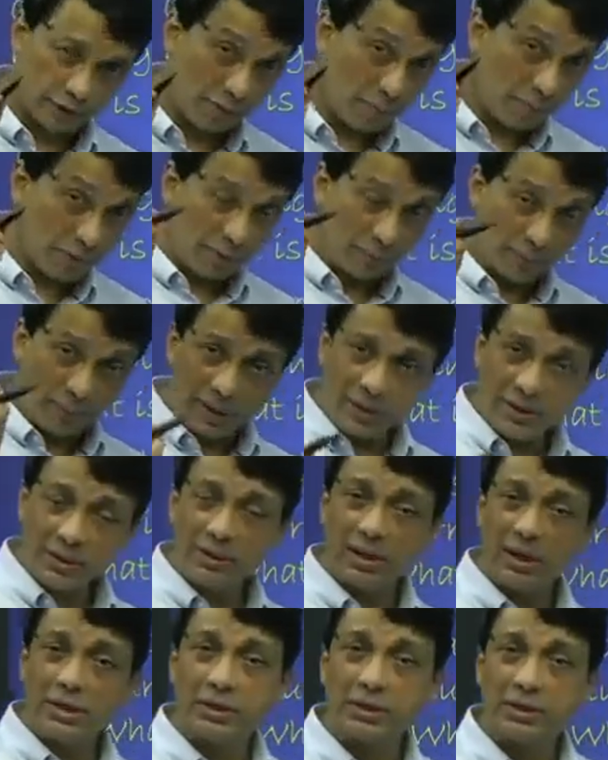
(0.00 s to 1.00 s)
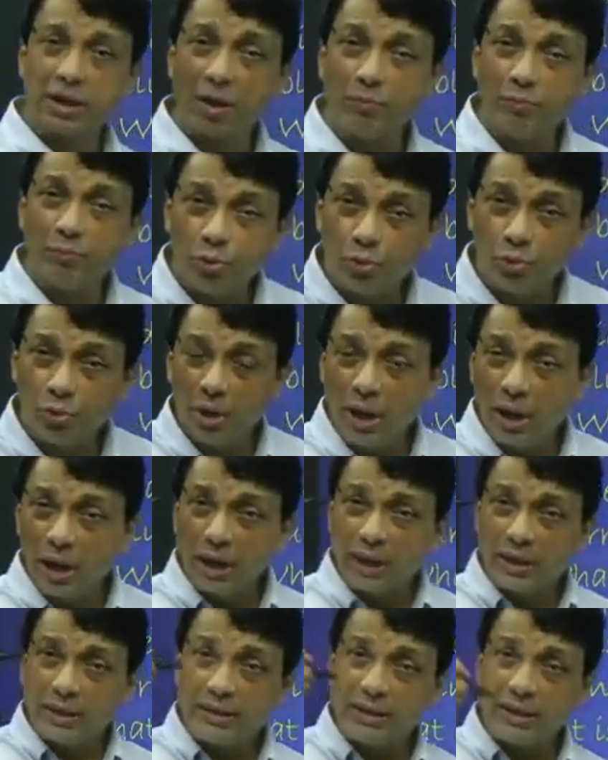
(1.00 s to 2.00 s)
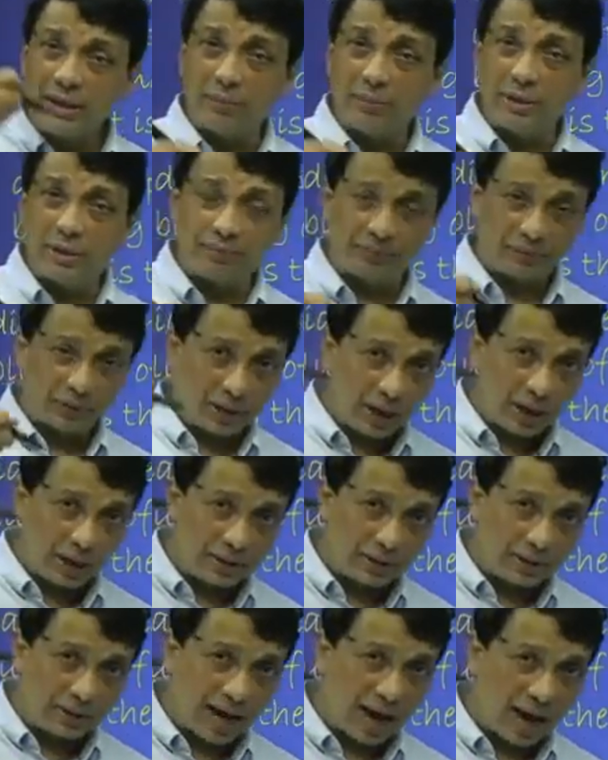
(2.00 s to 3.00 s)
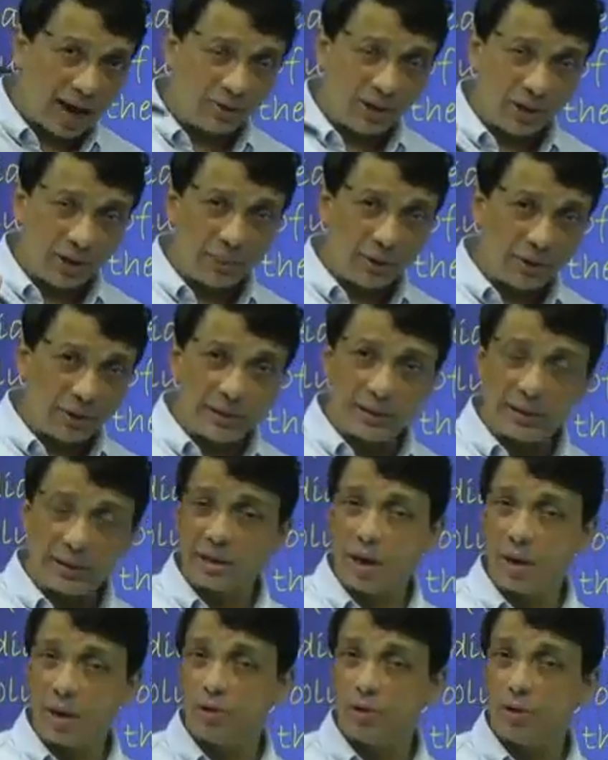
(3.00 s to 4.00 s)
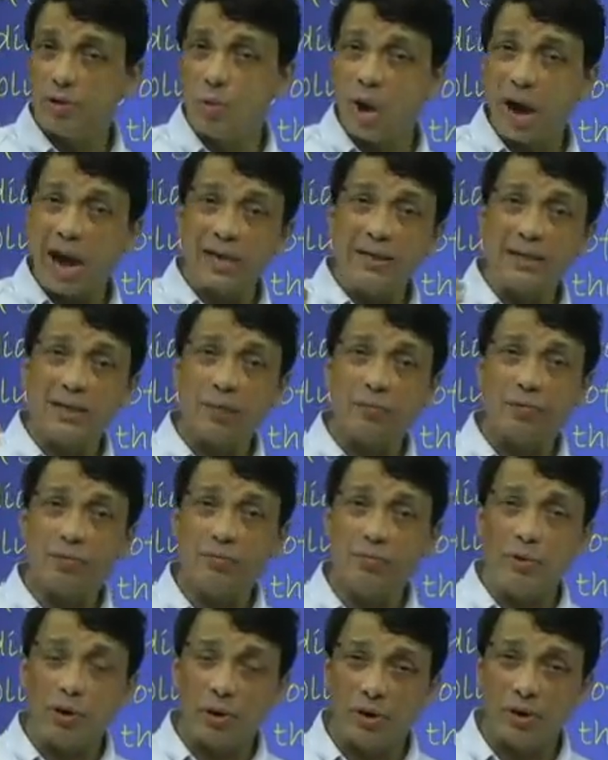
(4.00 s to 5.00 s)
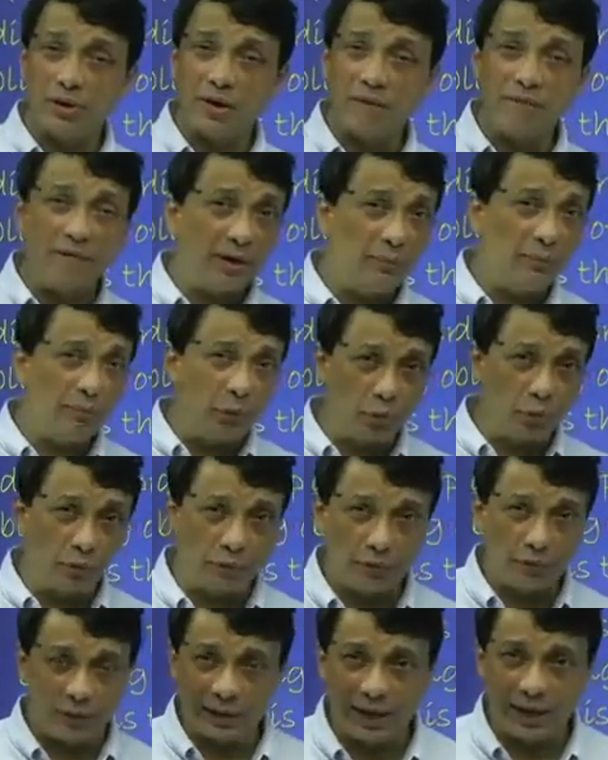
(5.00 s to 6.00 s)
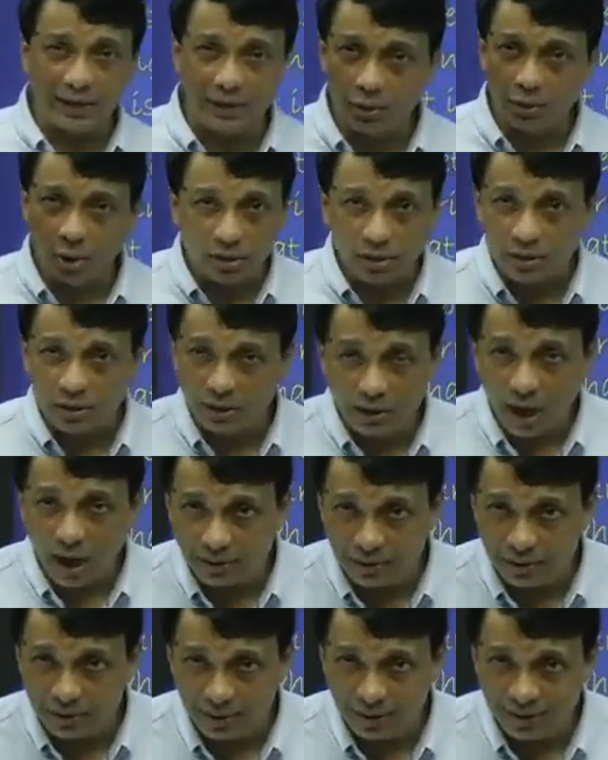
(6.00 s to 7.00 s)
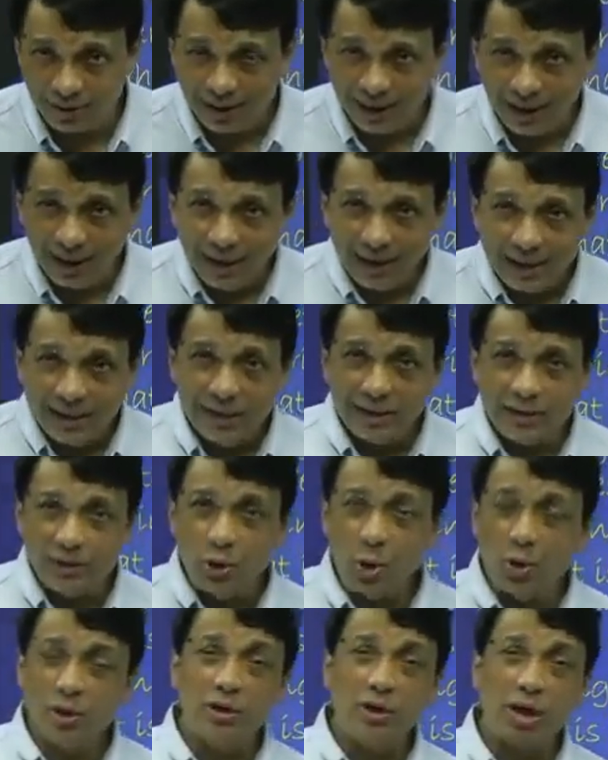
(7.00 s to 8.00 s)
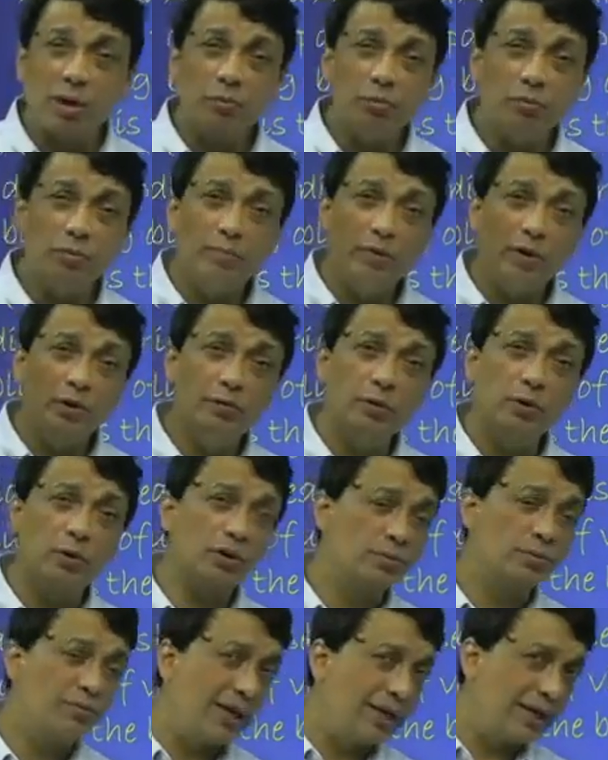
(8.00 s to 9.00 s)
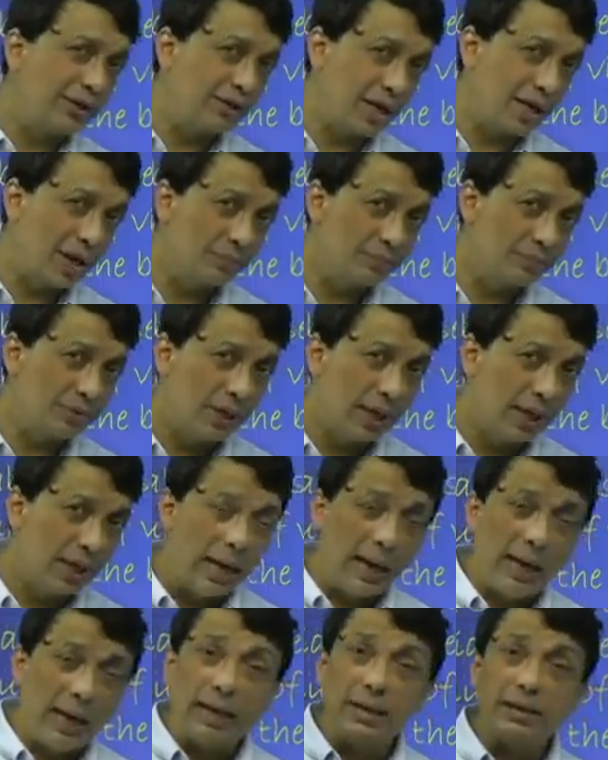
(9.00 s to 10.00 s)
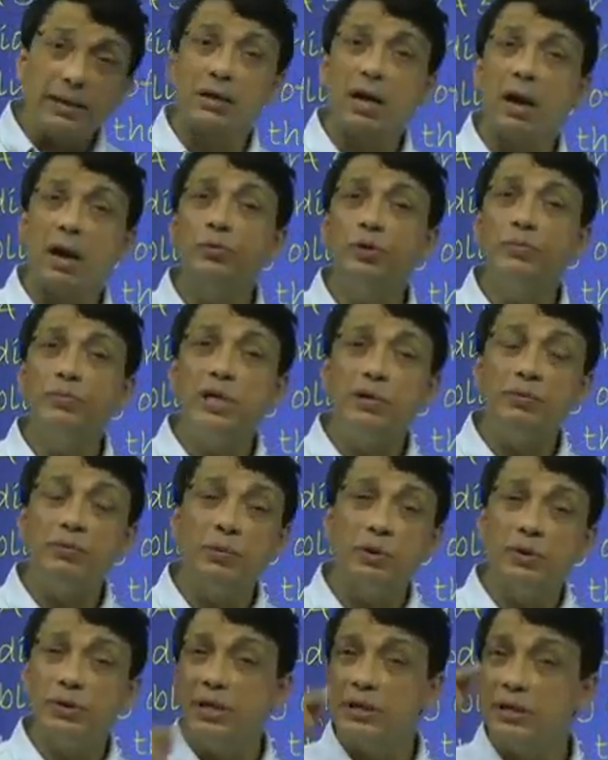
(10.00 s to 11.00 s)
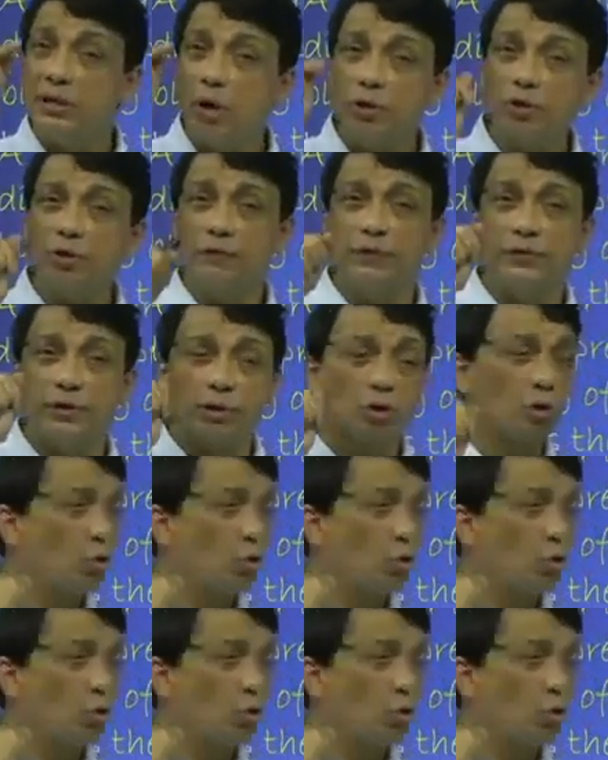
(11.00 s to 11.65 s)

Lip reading: Remember, the patient has come to see me. It is a diabetic patient, he has come to me. Why has he come to me? Because I'm very beautiful. That is not the answer. He has not come to me because of my cosmetic charms. He has come to meet me because he has loss of vision.